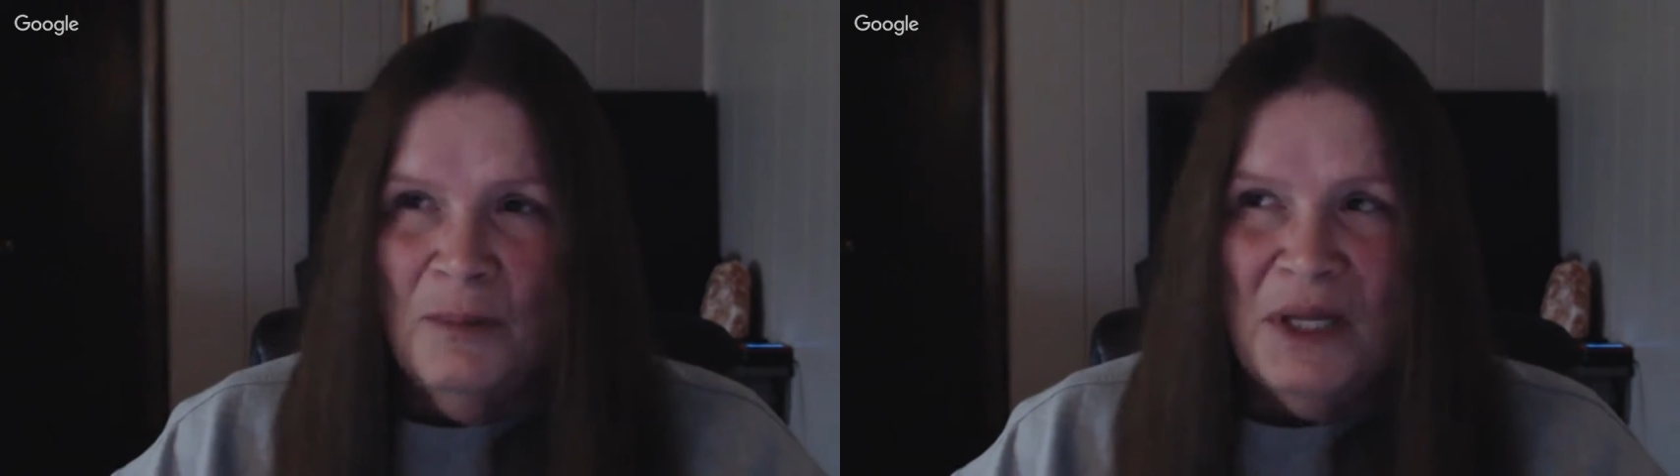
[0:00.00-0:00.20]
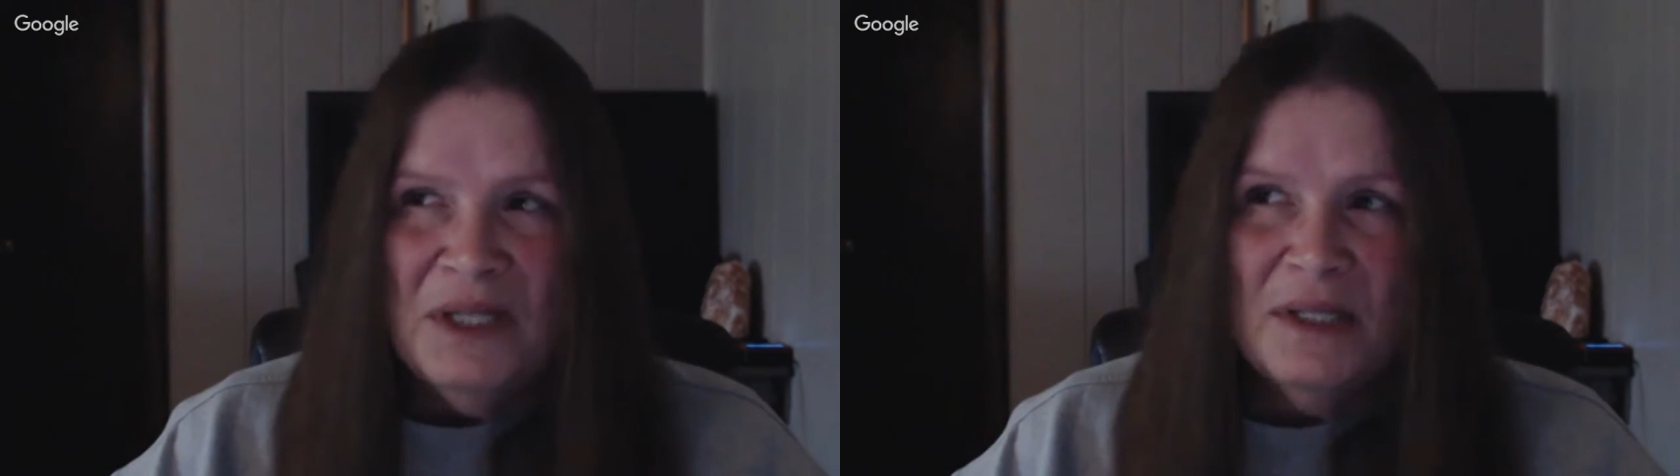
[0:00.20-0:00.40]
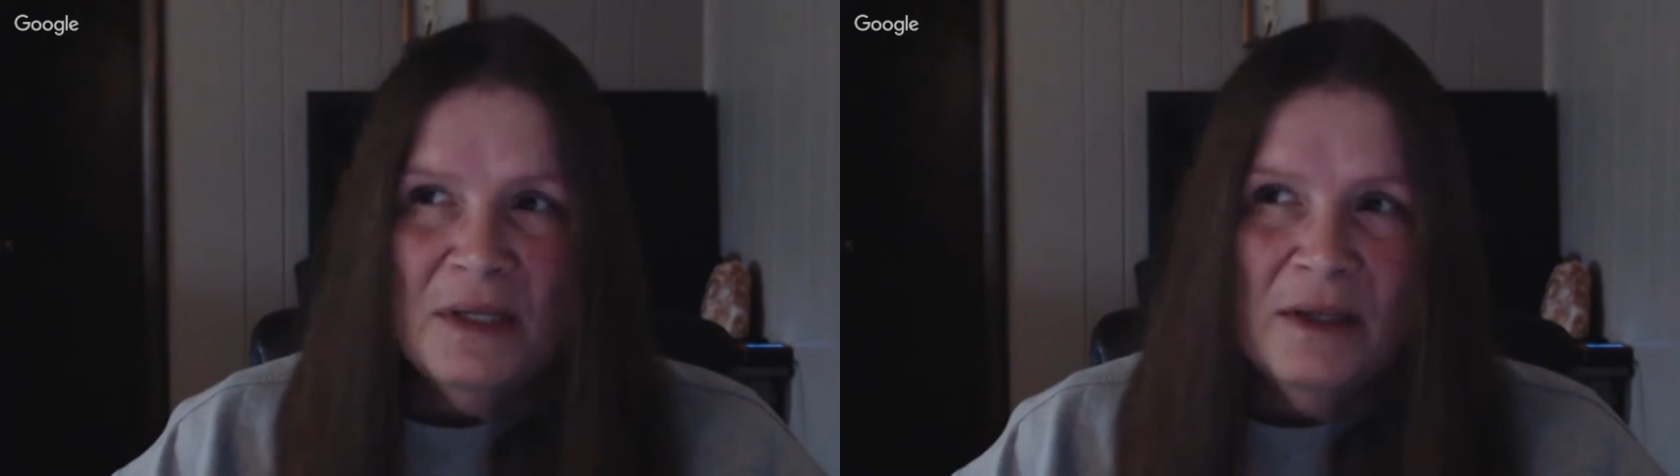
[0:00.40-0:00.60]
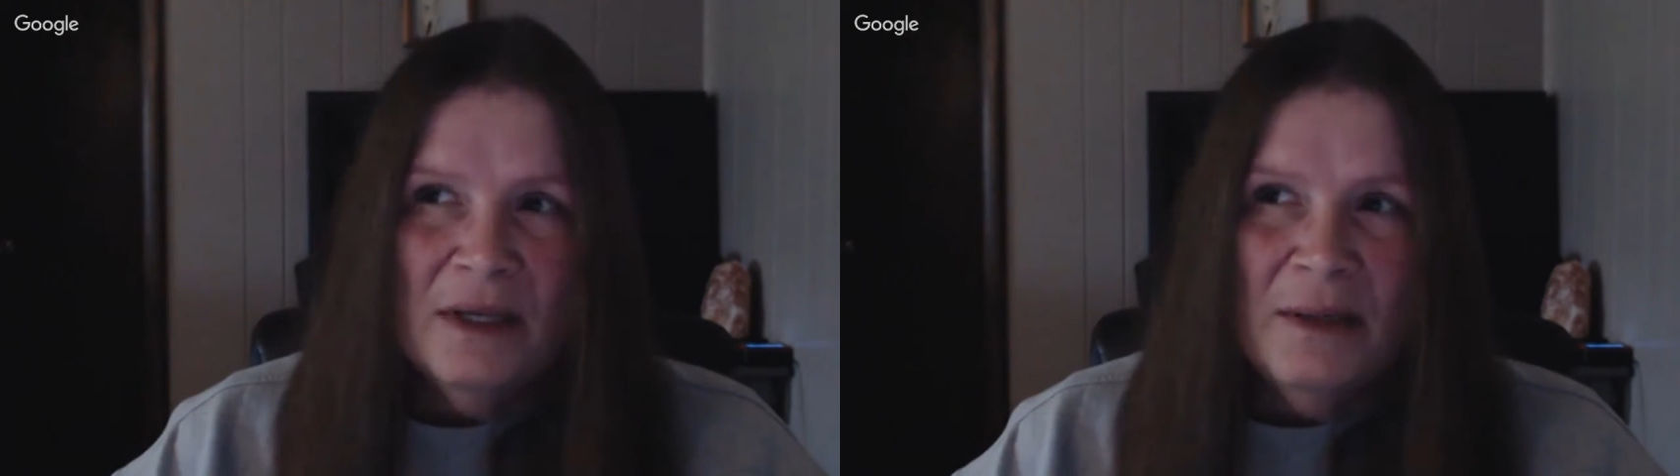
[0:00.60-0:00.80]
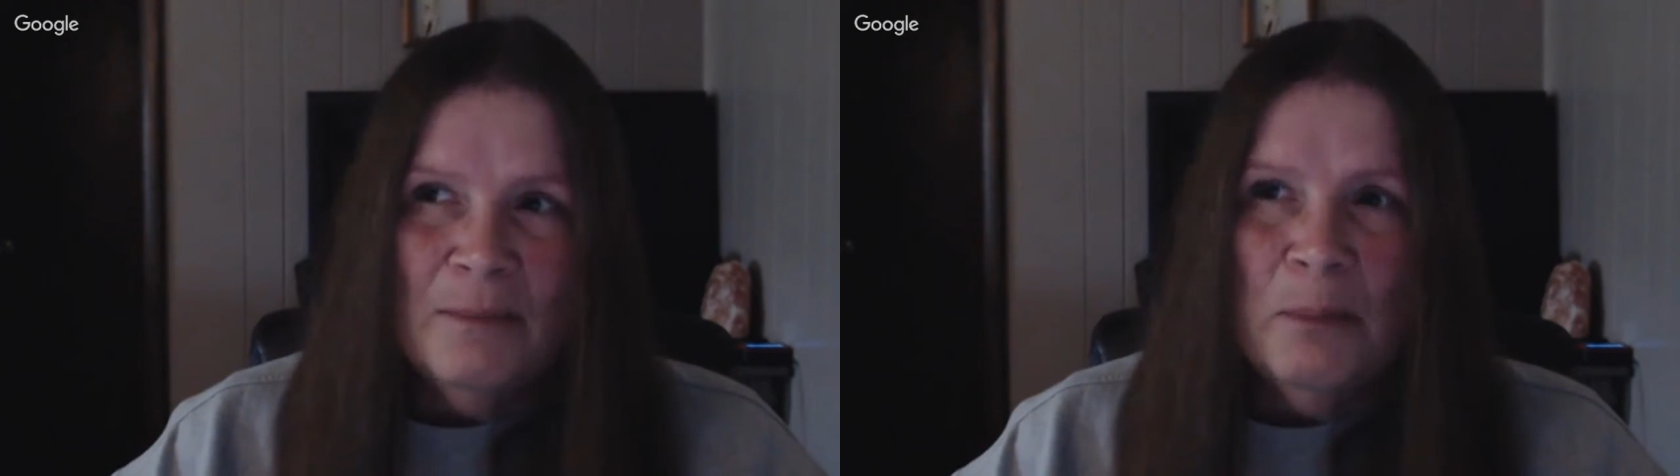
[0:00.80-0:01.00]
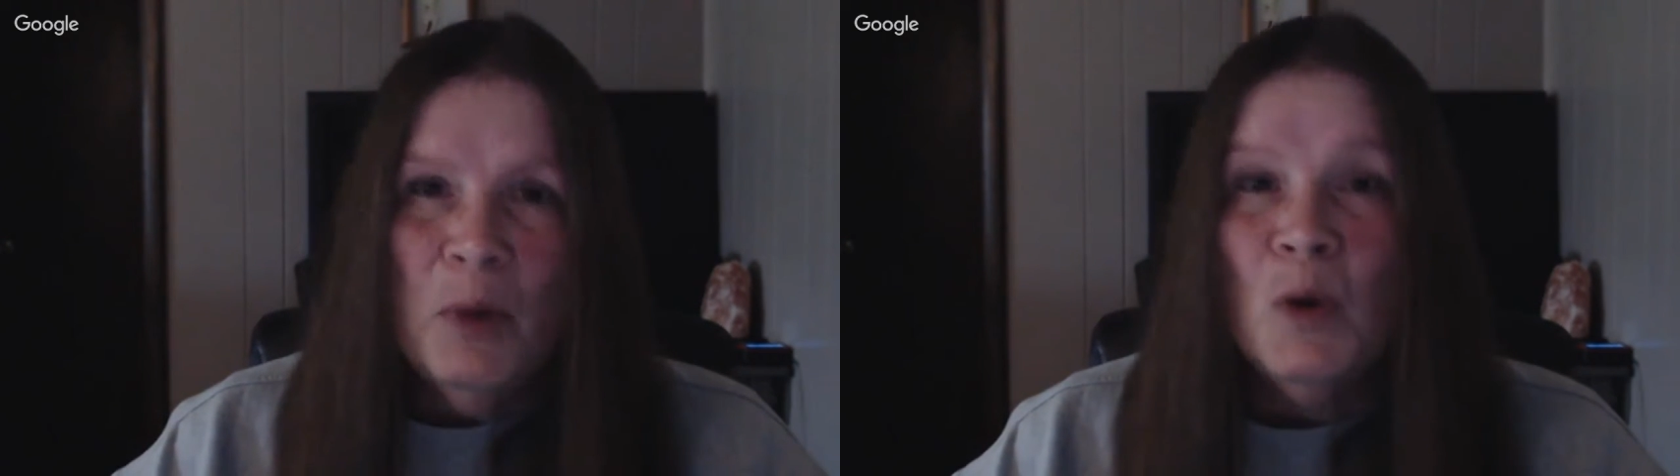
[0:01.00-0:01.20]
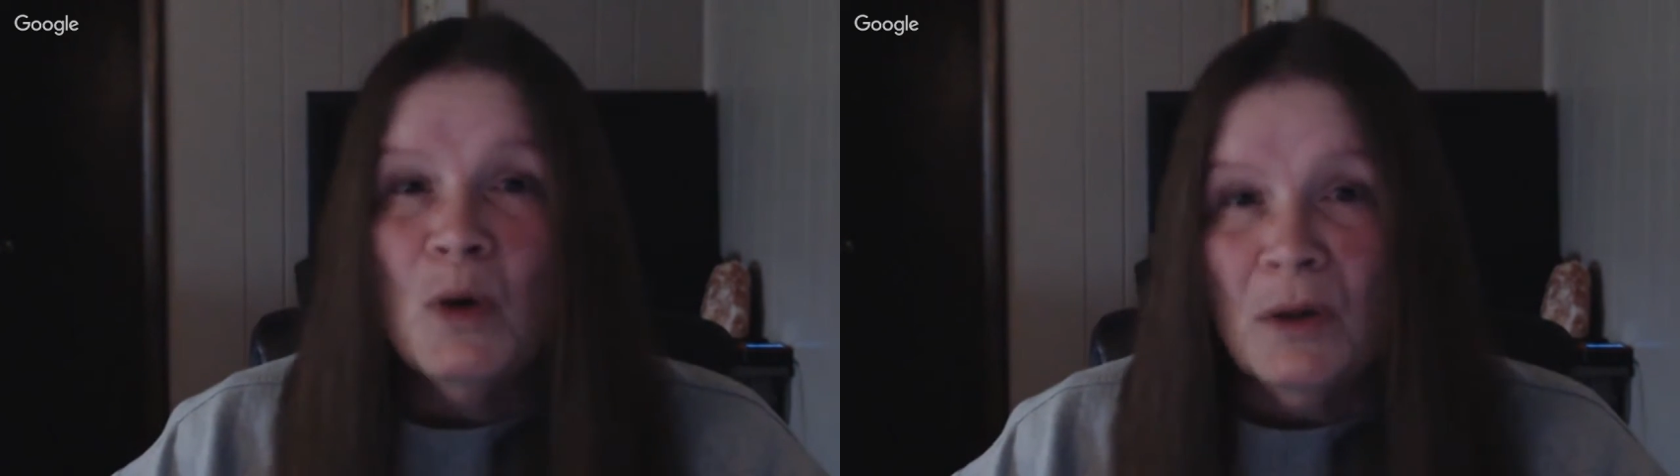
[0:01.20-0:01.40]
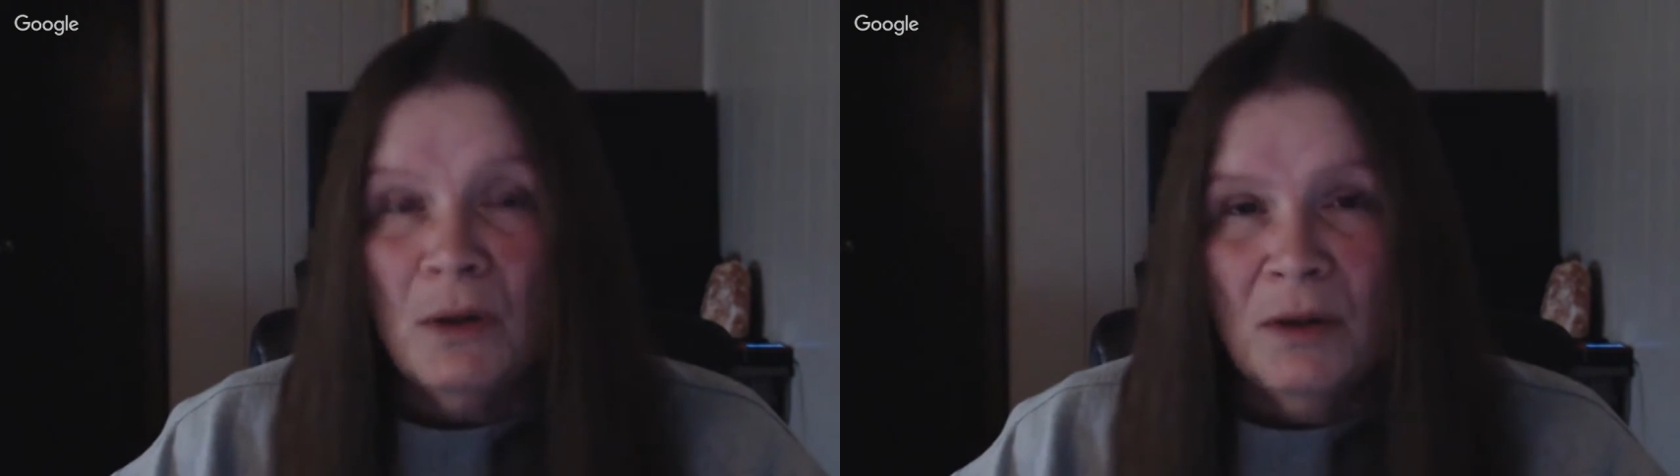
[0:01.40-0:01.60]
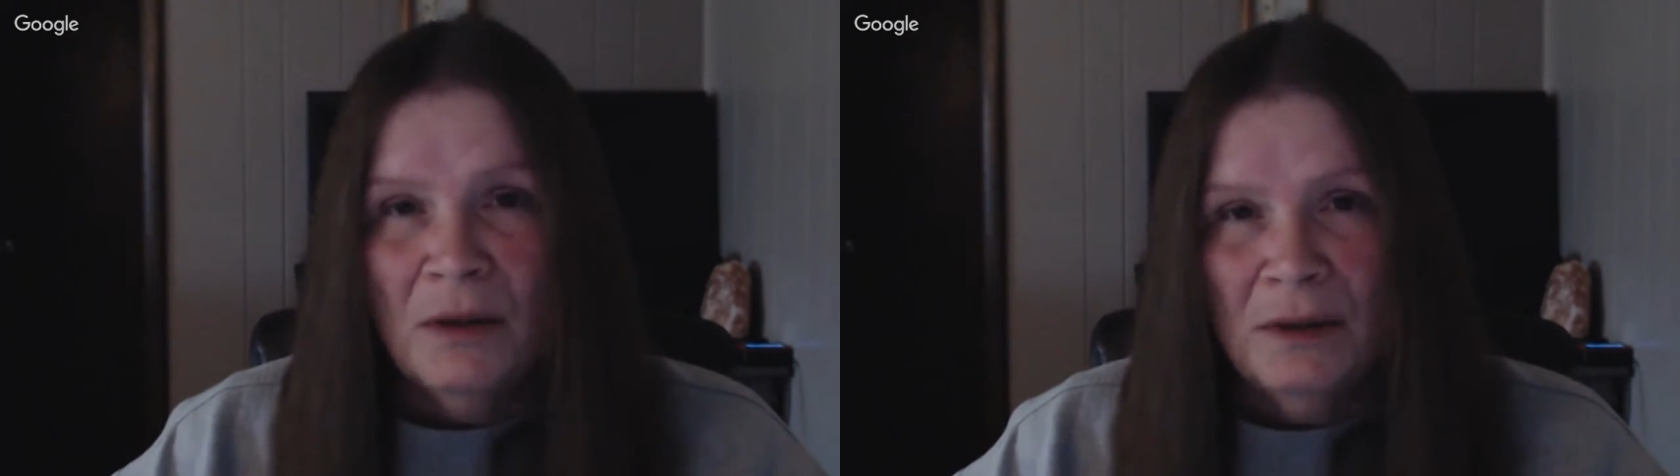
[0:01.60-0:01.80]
basically, portal.